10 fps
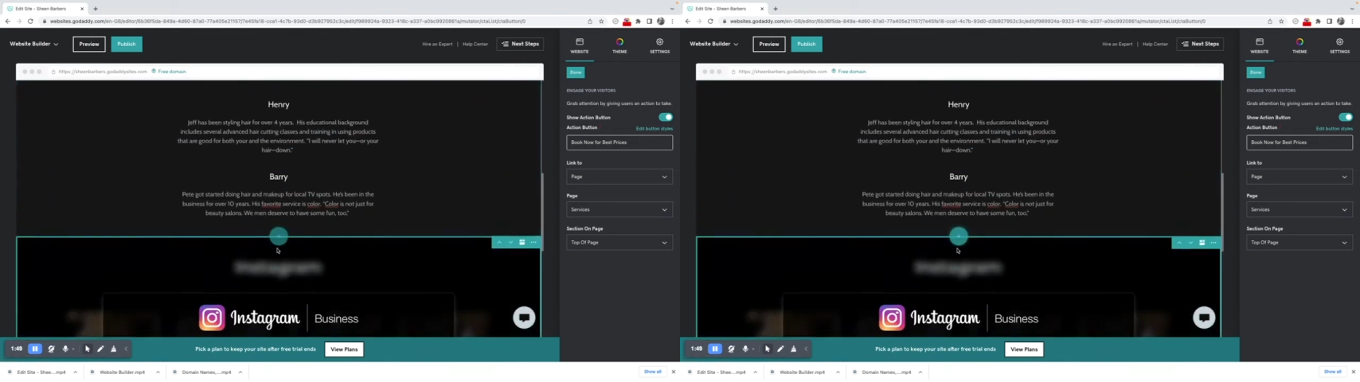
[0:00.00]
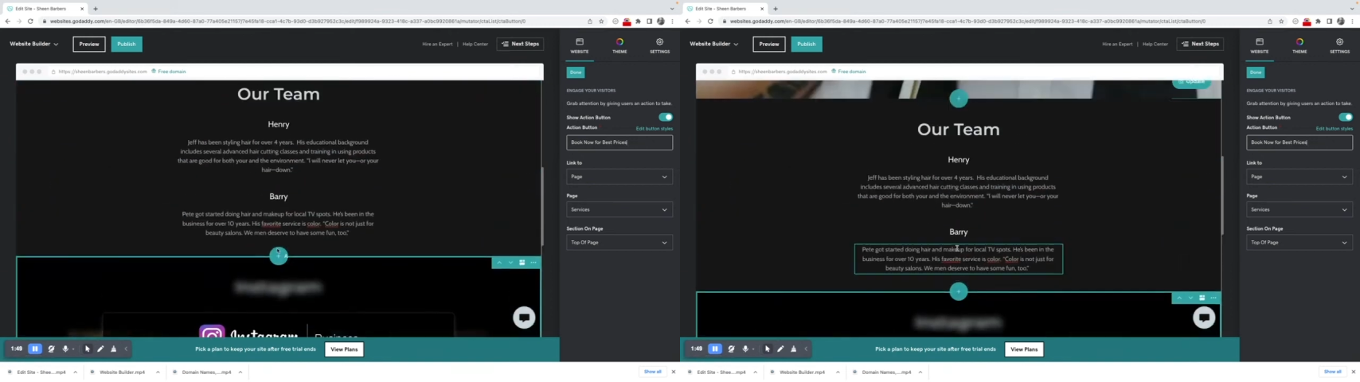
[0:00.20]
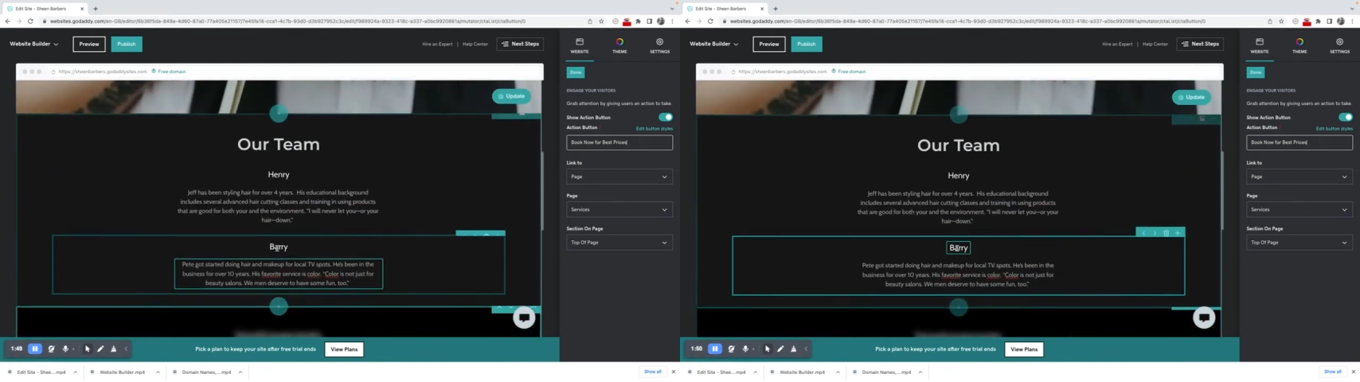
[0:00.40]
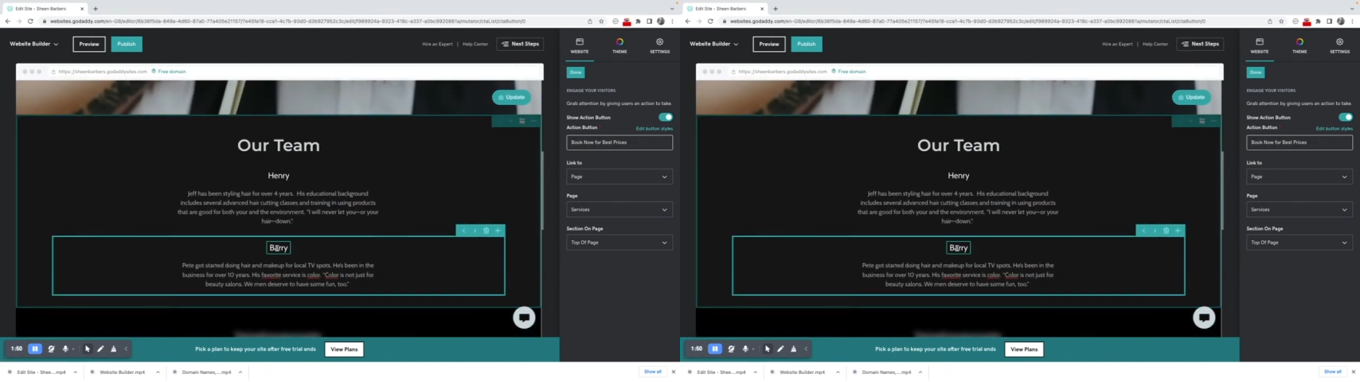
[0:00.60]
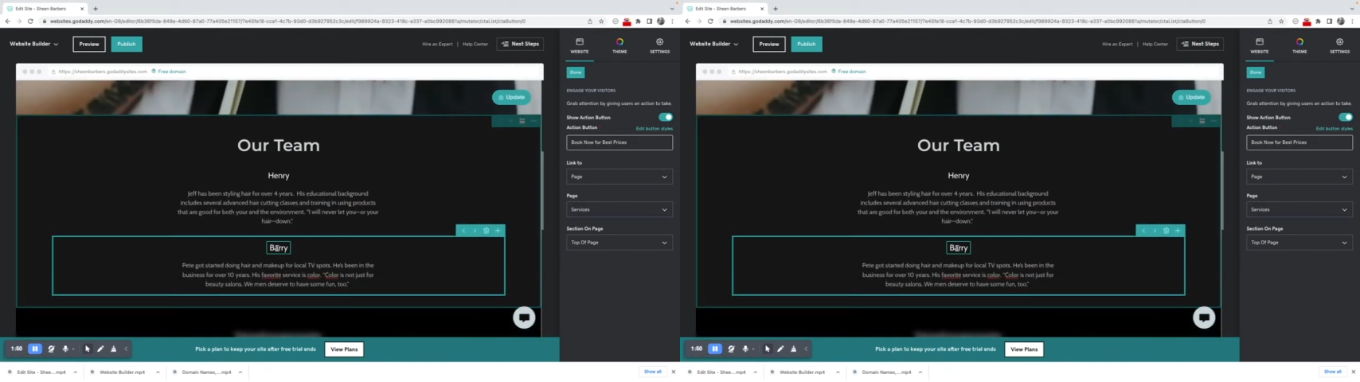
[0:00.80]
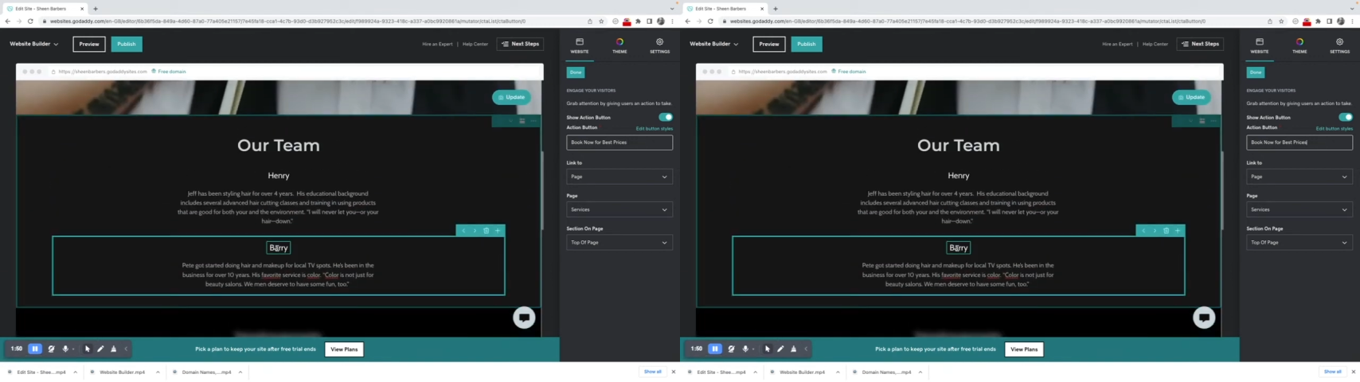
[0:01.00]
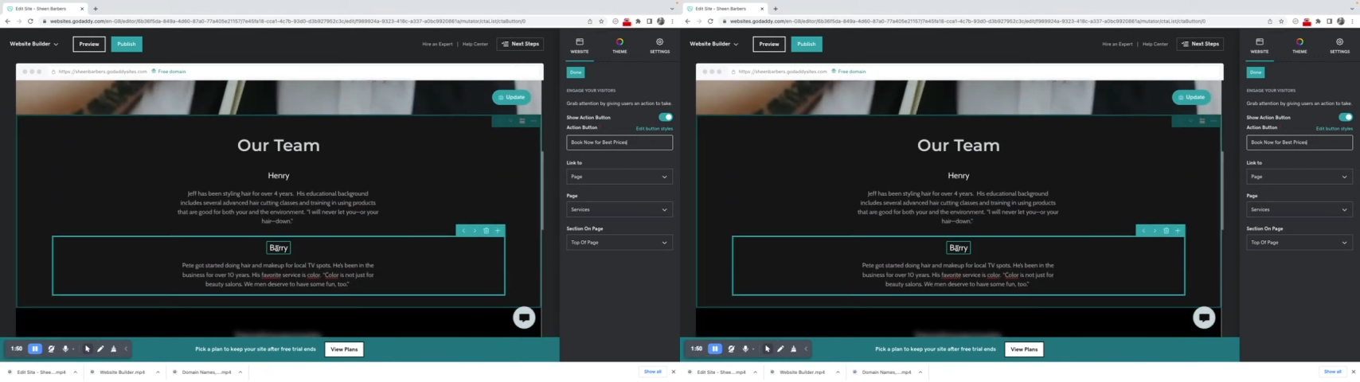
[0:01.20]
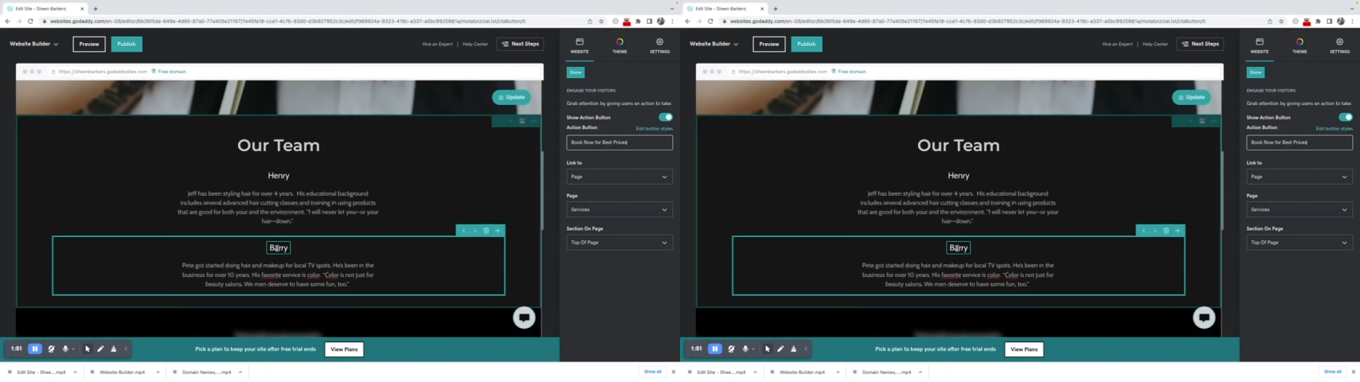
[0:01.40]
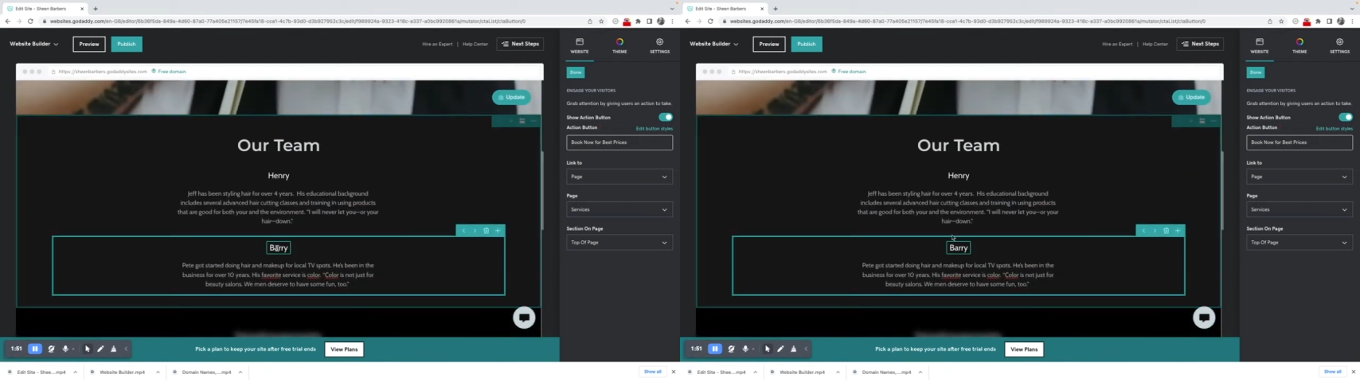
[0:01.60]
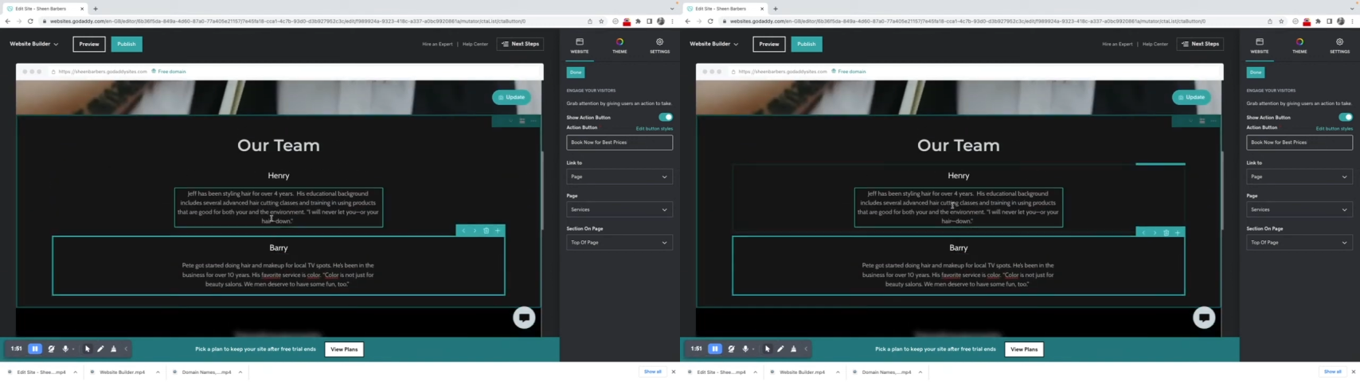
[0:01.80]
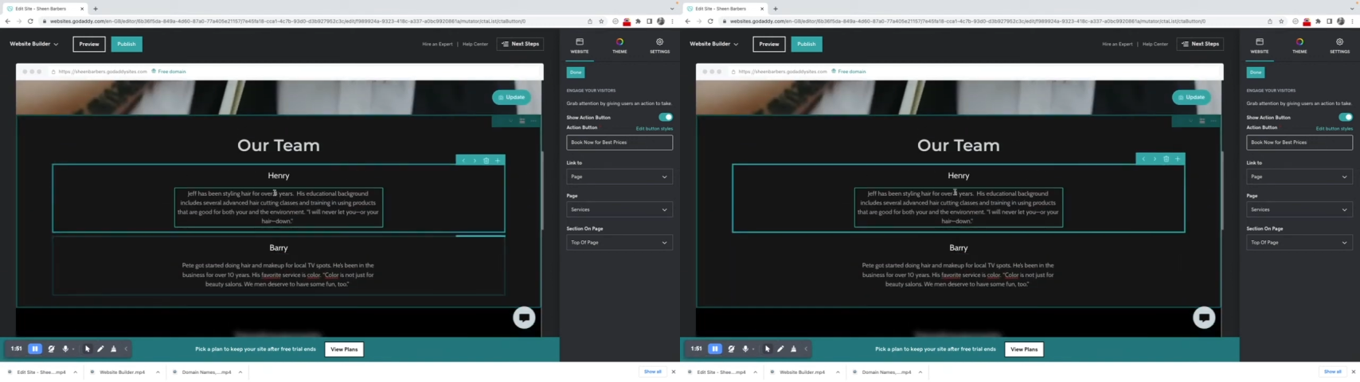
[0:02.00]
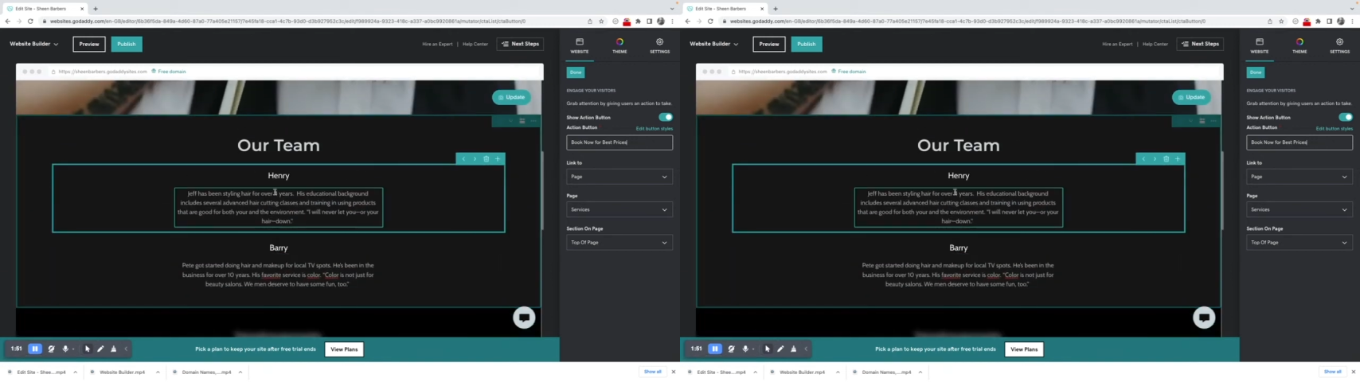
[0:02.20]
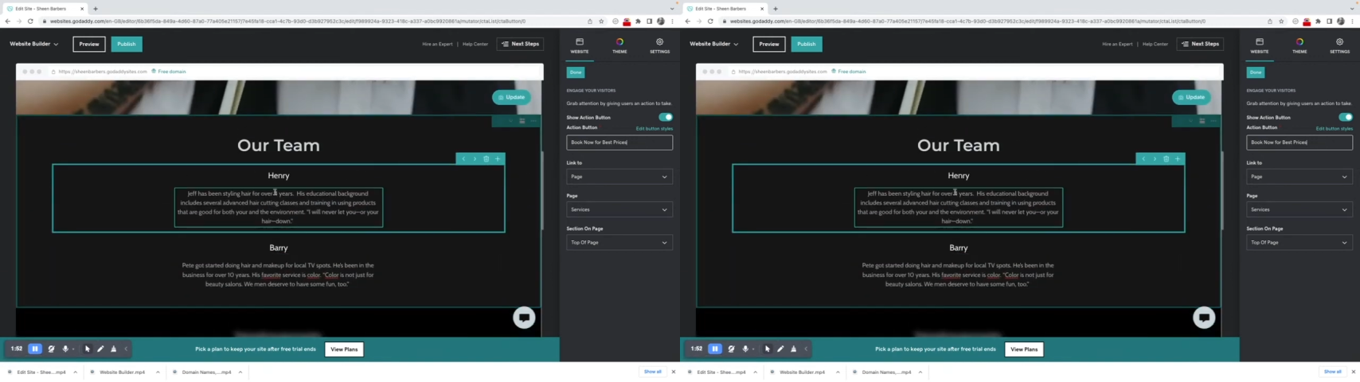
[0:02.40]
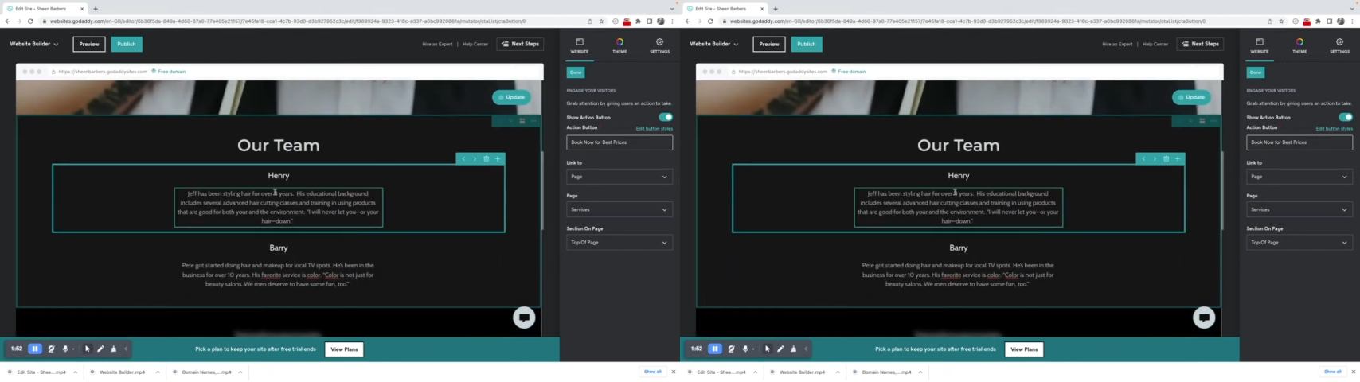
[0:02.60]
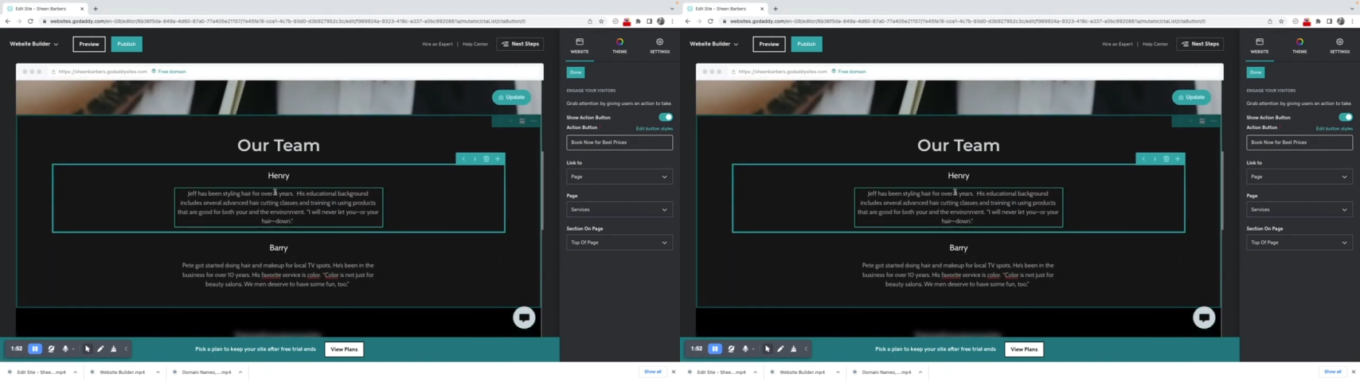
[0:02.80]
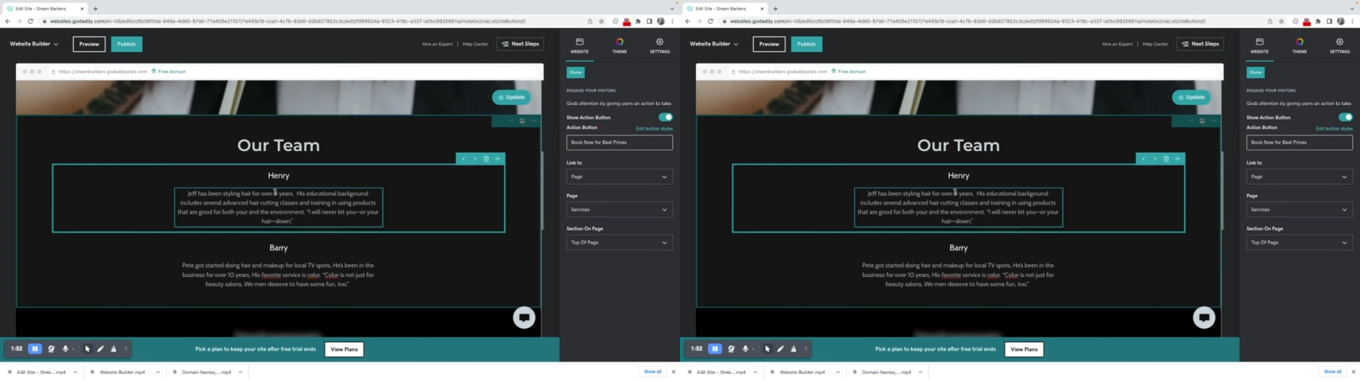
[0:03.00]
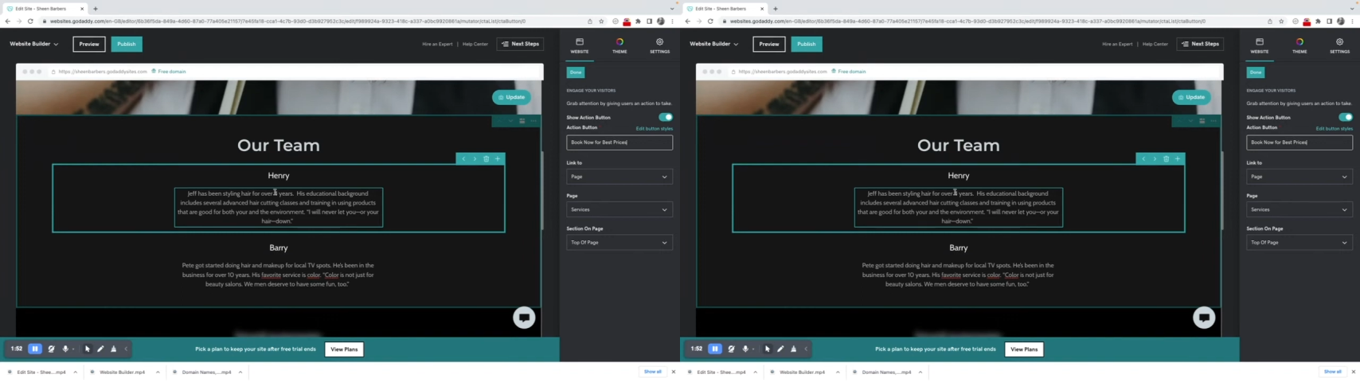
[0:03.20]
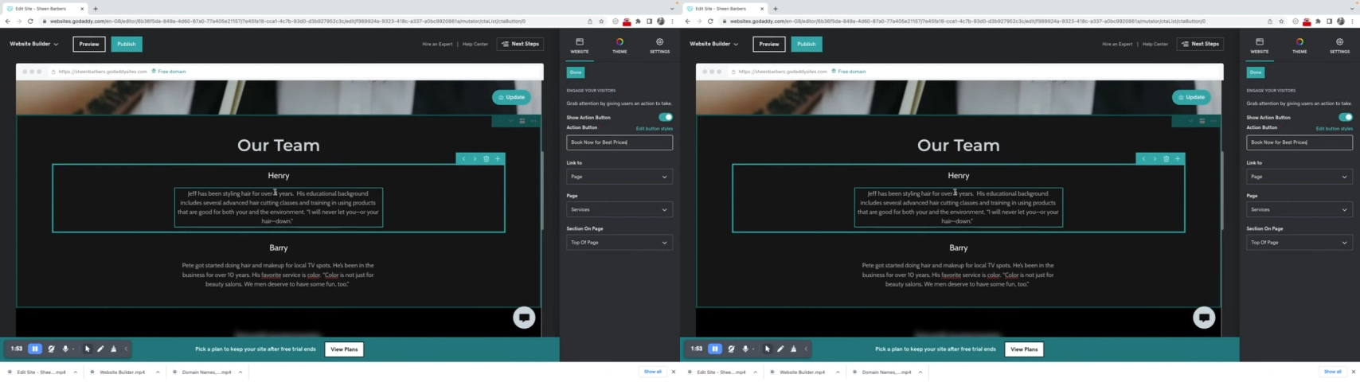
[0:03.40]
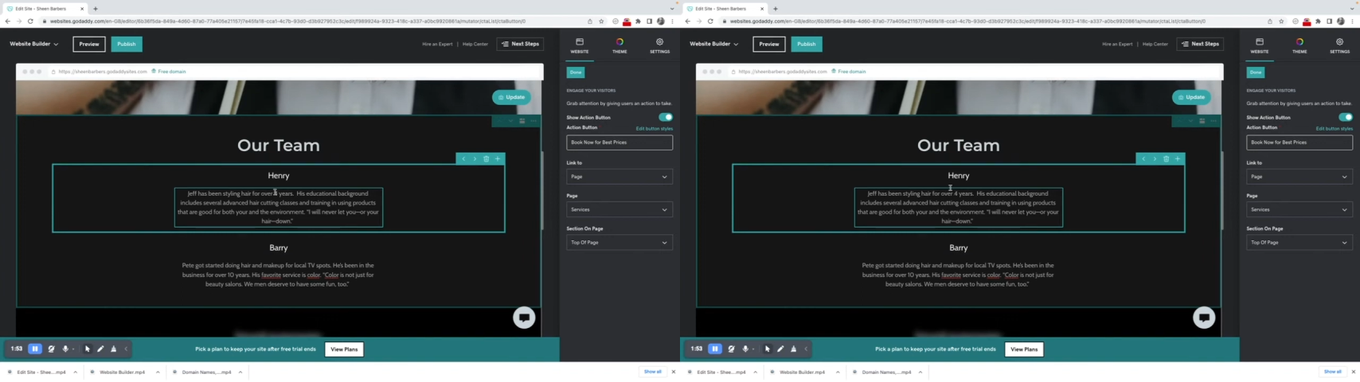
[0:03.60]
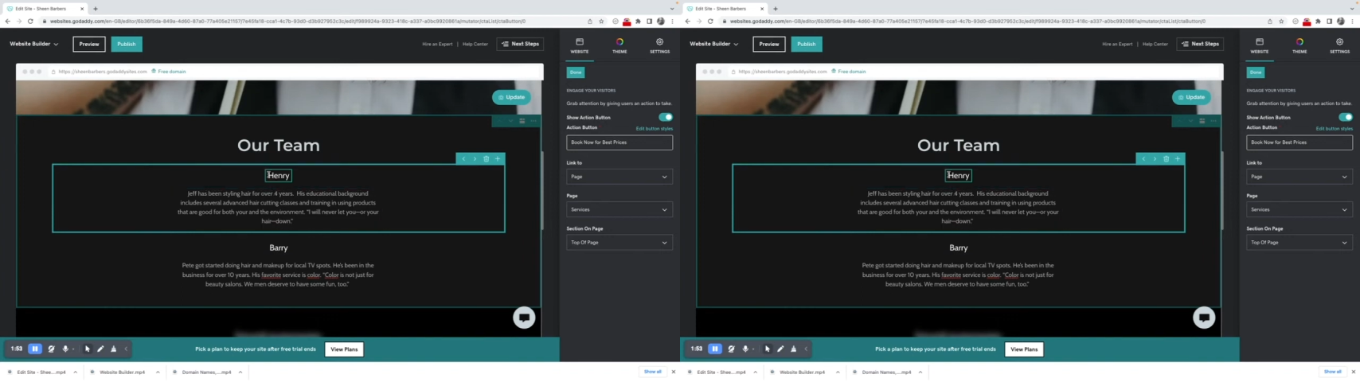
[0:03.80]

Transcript: Nobody's mouth can be seen.